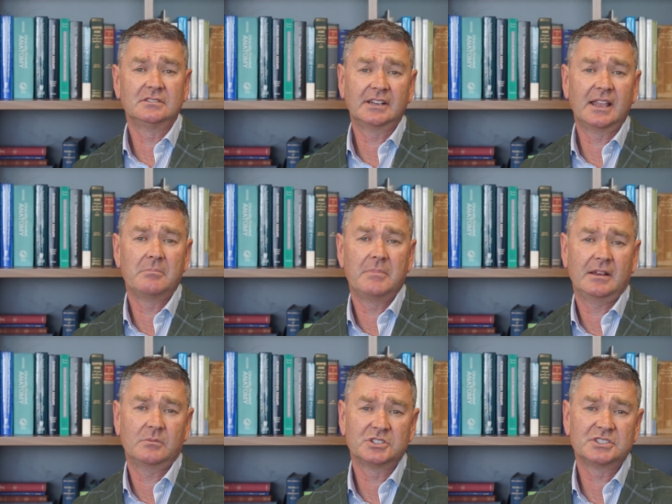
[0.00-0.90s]
that come back
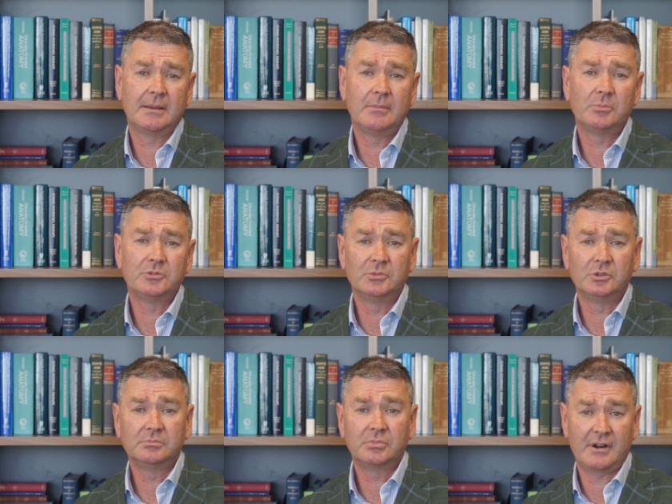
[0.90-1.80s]
with
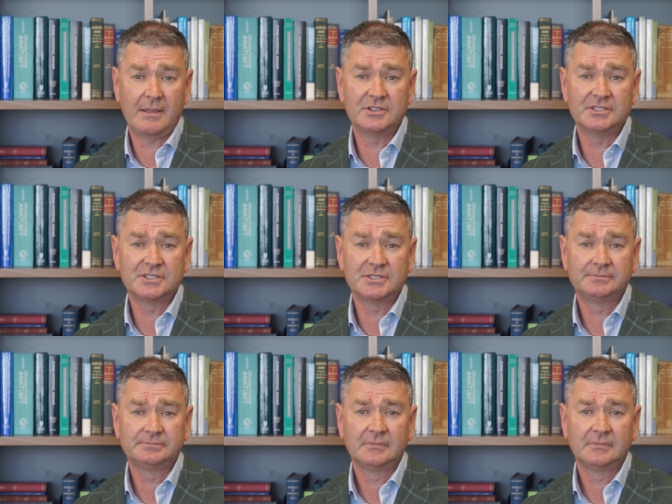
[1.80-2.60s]
suboptimal parameters.